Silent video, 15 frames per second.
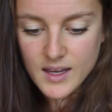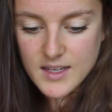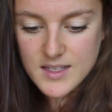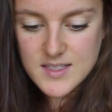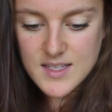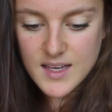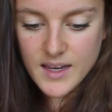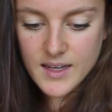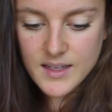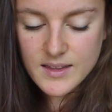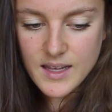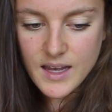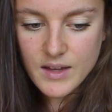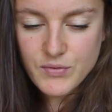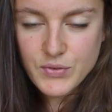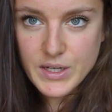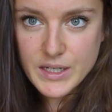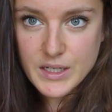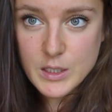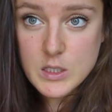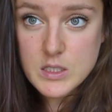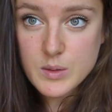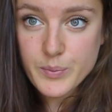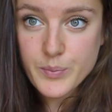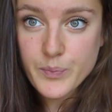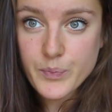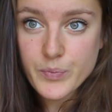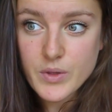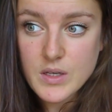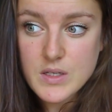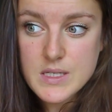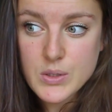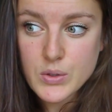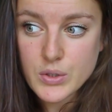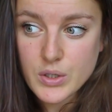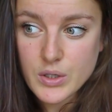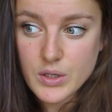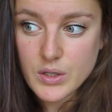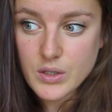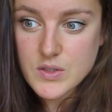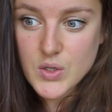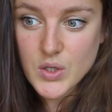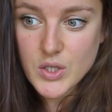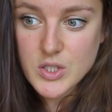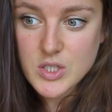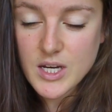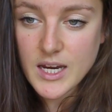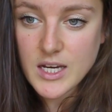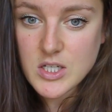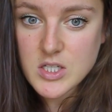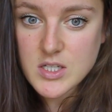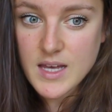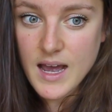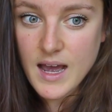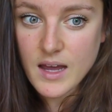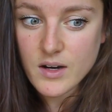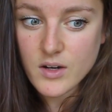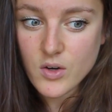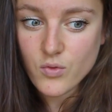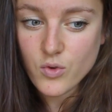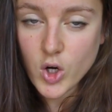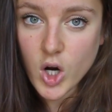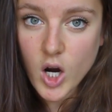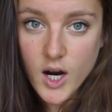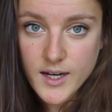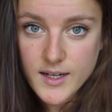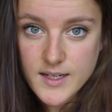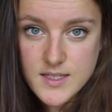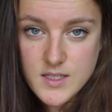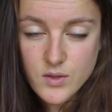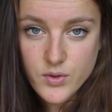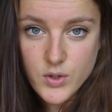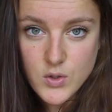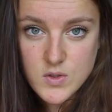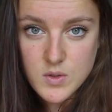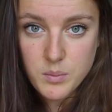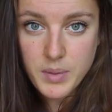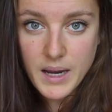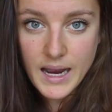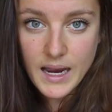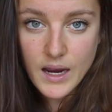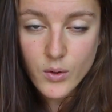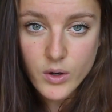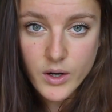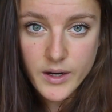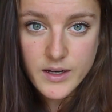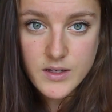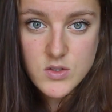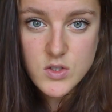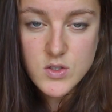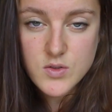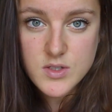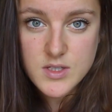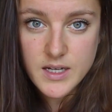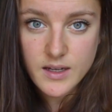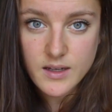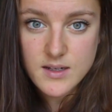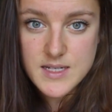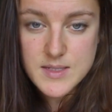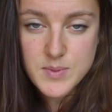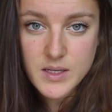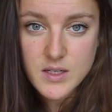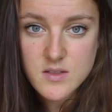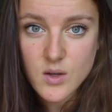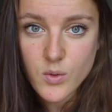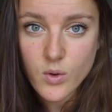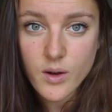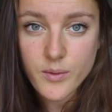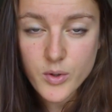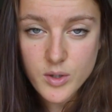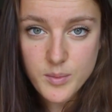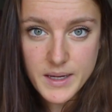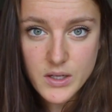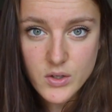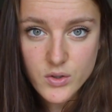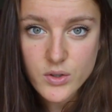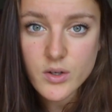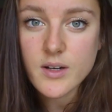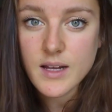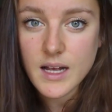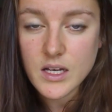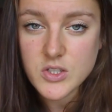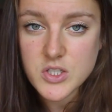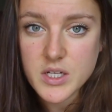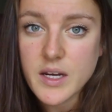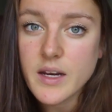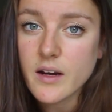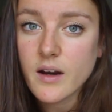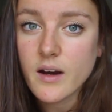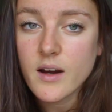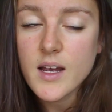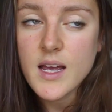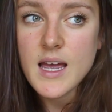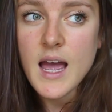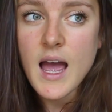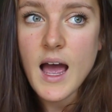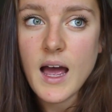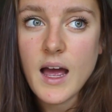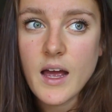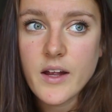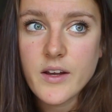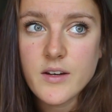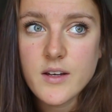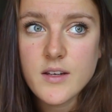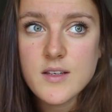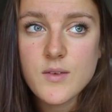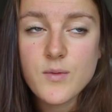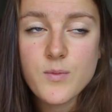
saying that veganism is gonna change that regardless of who's in power is just ridiculous, because I'm gonna make another analogy here. And